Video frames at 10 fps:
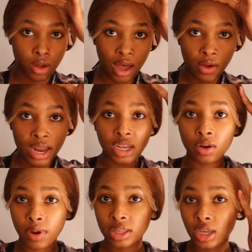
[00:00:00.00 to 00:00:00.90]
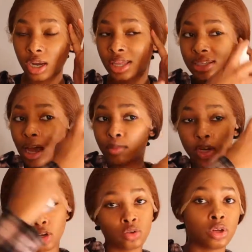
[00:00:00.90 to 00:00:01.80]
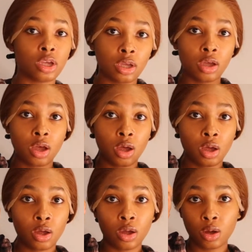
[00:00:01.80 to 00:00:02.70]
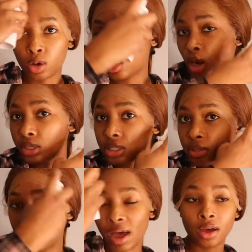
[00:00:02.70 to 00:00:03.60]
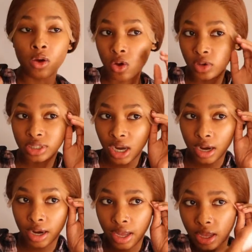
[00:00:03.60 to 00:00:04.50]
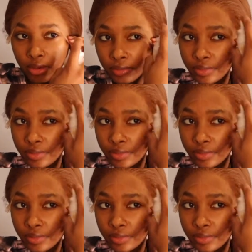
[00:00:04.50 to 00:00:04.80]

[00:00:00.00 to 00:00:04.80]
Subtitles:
how I did it right there, that's how I'm gonna do it across my whole entire head.